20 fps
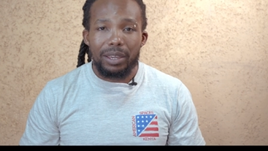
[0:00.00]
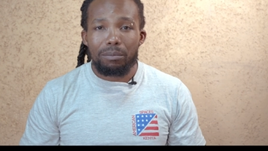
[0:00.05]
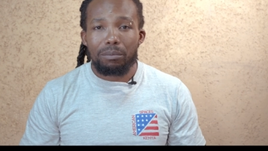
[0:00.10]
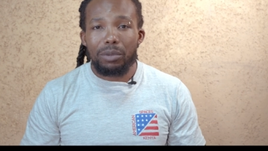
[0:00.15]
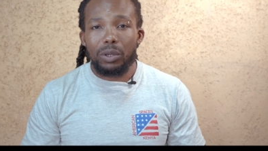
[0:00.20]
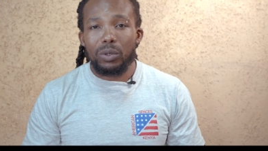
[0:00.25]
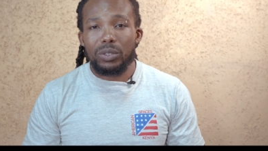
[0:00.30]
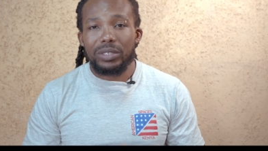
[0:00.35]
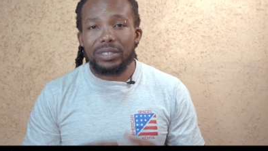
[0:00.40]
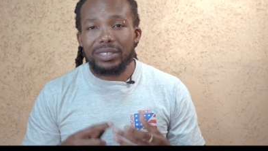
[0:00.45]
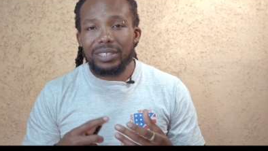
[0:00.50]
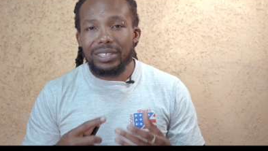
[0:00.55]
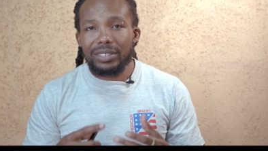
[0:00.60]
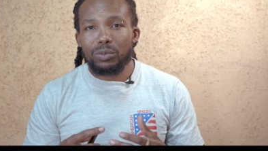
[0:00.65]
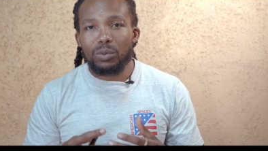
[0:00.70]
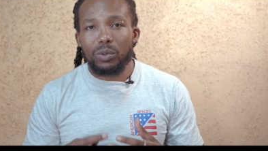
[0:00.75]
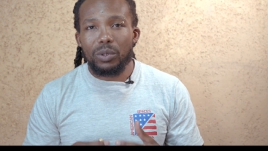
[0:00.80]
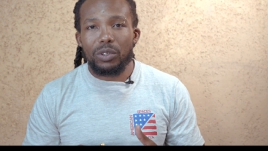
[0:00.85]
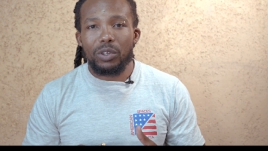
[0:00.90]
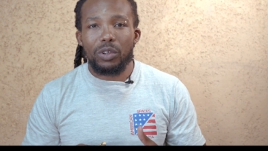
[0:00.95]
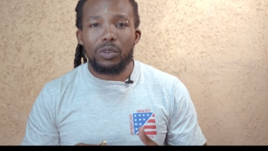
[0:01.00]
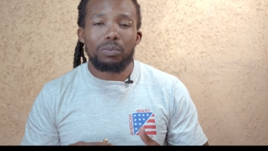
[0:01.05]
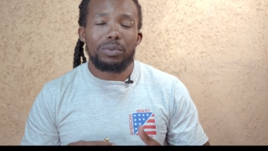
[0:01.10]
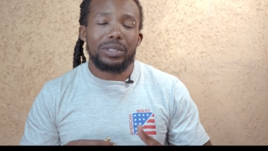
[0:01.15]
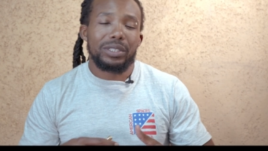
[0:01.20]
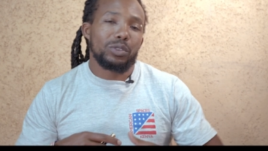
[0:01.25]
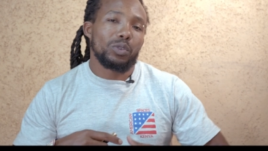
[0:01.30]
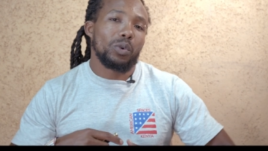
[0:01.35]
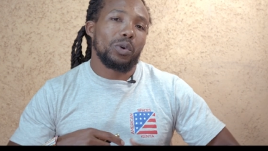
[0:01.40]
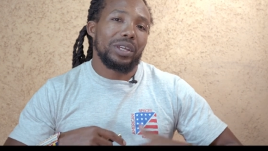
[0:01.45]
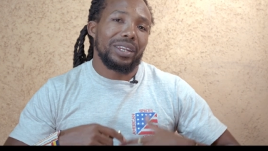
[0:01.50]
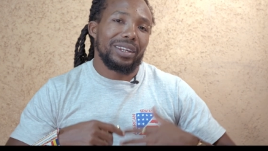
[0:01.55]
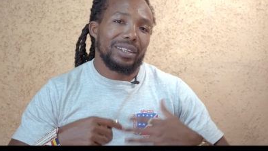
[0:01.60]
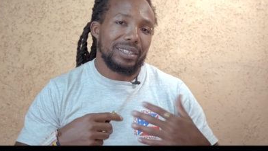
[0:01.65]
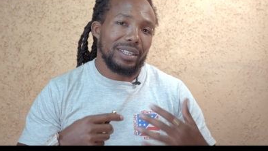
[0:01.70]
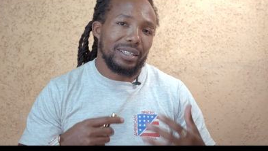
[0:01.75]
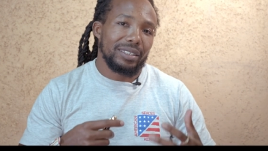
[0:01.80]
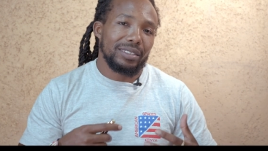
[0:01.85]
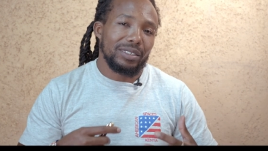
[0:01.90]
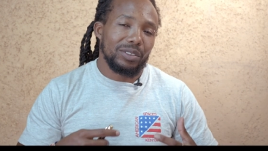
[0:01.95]
because this will not be so
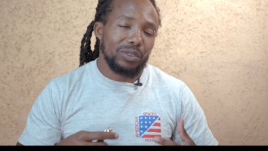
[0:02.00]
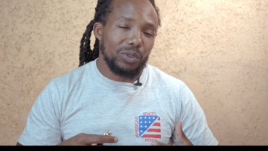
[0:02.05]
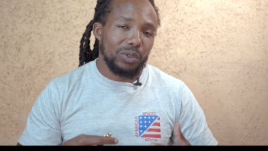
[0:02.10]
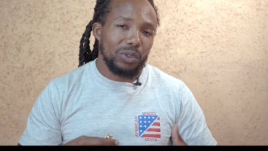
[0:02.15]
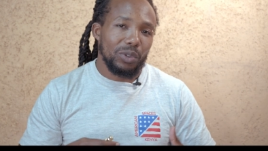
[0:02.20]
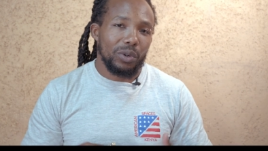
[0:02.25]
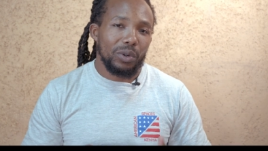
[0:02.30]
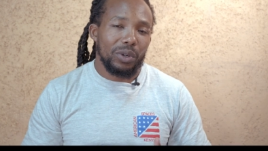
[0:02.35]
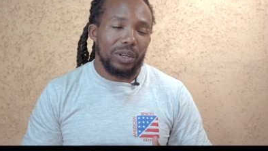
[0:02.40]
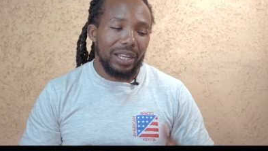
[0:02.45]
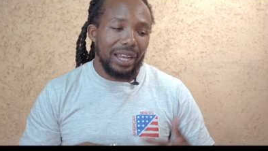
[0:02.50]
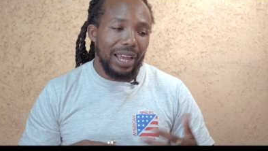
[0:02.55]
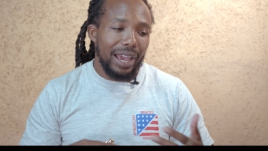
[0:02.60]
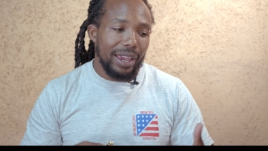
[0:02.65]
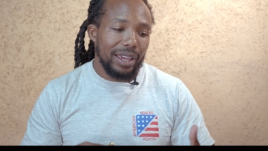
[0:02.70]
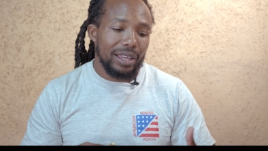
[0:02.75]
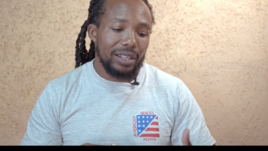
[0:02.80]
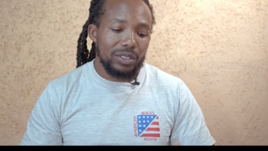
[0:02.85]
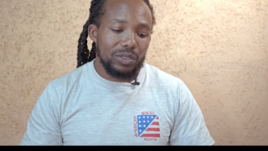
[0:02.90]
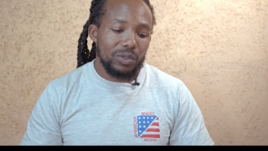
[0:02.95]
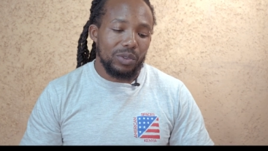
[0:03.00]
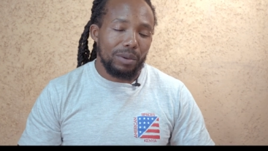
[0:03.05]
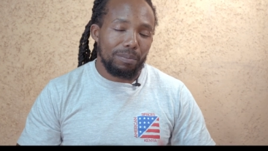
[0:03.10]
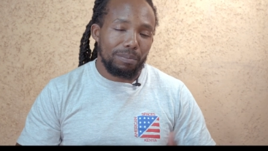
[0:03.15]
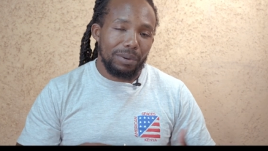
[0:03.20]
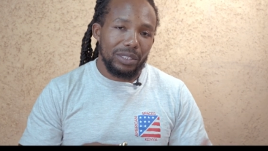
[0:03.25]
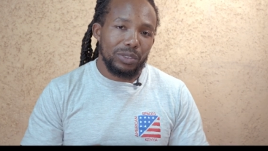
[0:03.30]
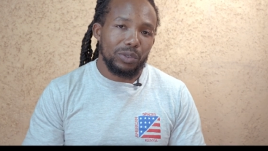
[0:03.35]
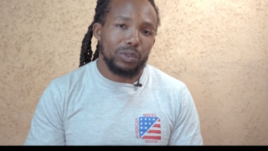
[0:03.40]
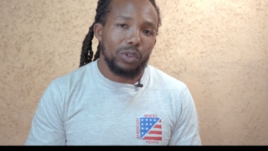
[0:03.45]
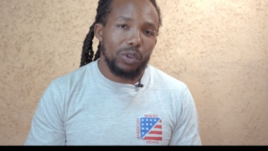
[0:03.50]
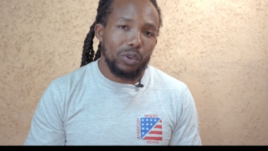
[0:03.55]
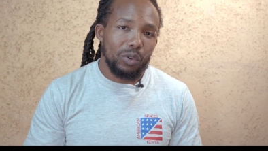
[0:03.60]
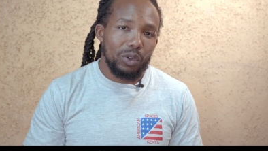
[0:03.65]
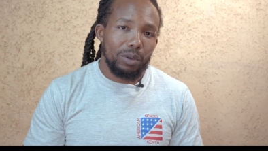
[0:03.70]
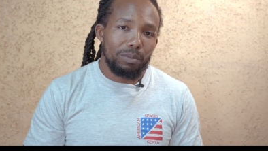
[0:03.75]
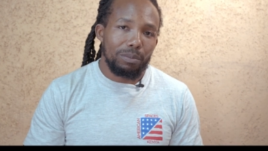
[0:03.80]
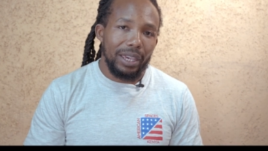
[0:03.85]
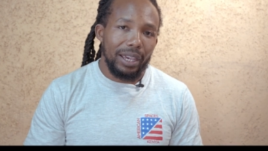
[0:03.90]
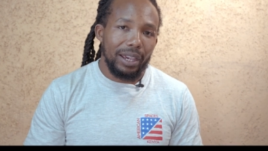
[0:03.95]
irritating to your client, to the person you're
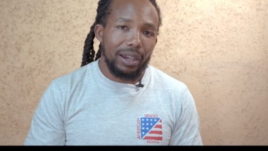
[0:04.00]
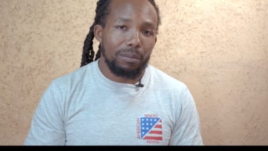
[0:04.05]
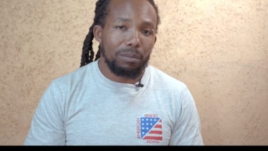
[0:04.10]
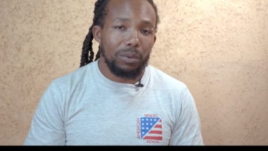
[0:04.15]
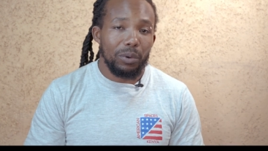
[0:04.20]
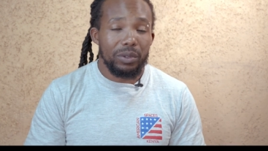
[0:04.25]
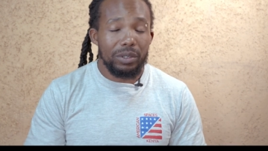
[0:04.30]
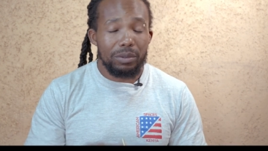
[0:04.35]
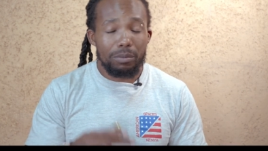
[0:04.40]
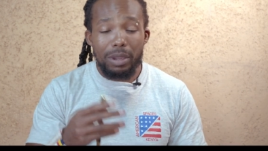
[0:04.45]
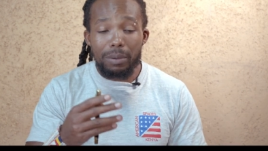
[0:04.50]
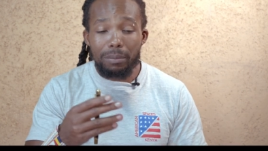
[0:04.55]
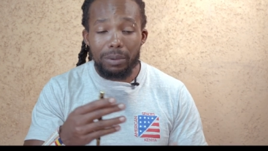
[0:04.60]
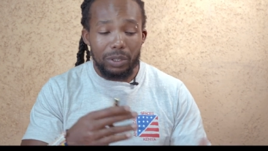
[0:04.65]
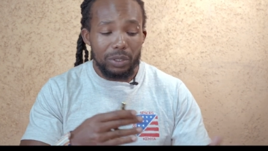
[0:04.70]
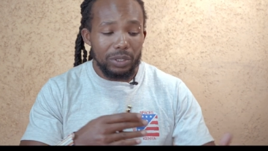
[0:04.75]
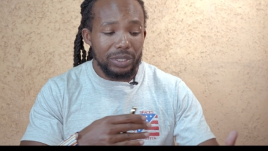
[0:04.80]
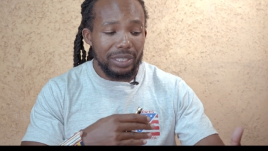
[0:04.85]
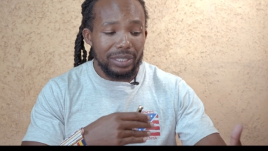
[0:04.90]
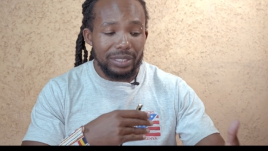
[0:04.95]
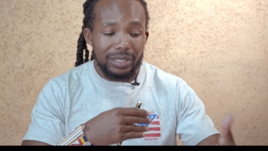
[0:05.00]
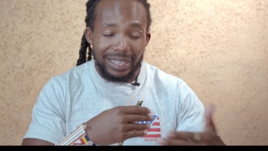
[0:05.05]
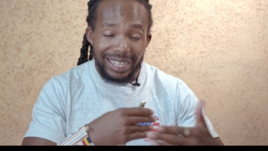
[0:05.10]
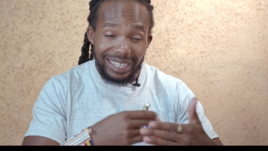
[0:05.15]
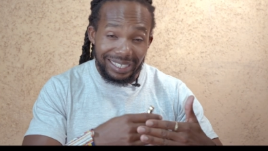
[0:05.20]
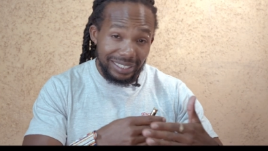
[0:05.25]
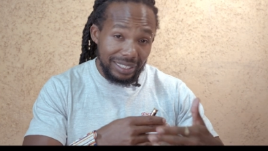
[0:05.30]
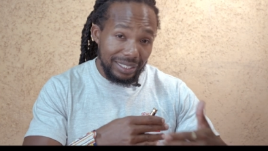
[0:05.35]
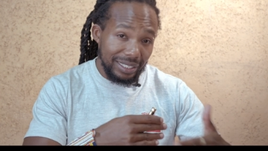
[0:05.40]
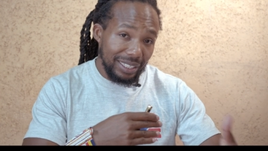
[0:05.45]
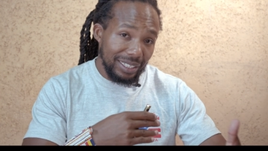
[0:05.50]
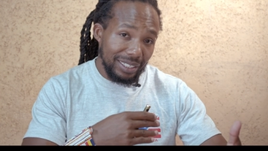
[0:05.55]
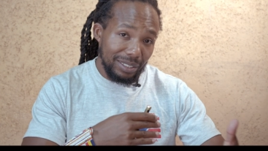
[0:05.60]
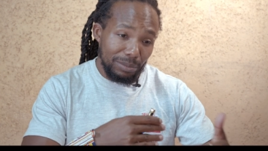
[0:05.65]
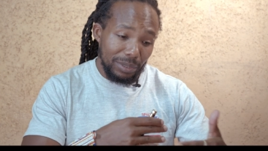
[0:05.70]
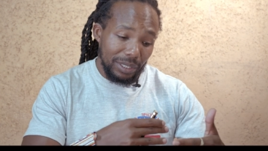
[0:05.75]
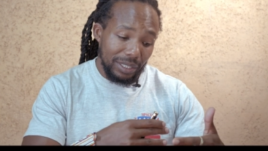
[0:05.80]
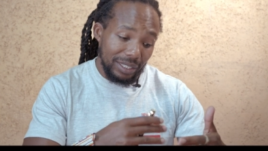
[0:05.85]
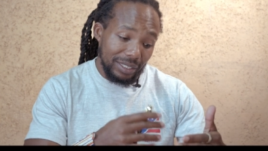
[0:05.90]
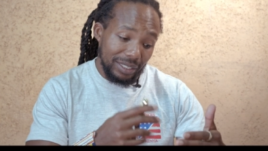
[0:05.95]
doing makeup on. Remember, you're just 30
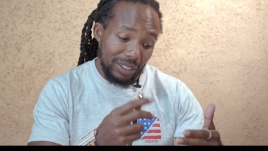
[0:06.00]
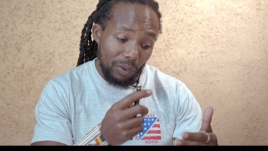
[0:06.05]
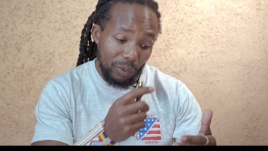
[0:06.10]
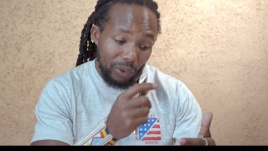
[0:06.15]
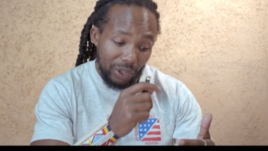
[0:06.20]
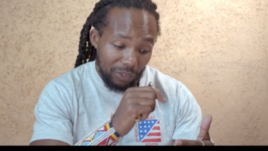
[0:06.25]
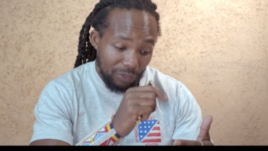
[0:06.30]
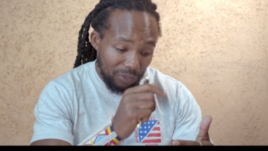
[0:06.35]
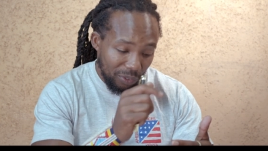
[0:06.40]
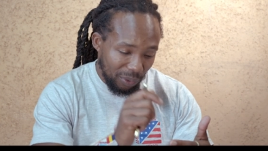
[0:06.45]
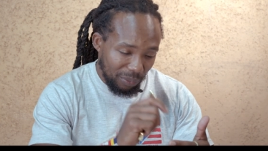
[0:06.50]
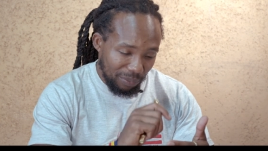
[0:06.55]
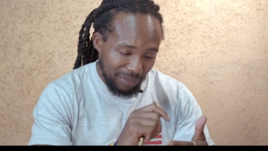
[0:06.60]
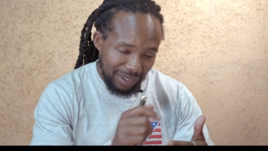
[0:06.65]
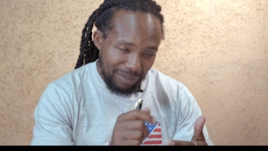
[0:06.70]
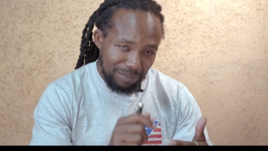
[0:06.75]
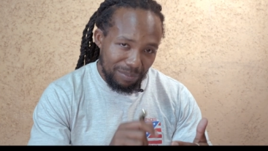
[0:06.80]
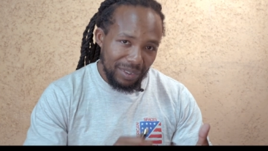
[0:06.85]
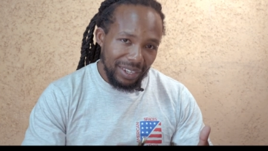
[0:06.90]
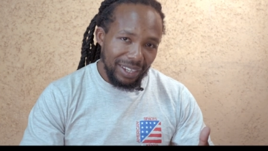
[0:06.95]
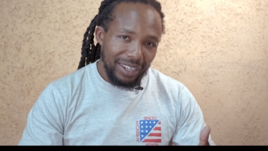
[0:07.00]
centimeters away from them.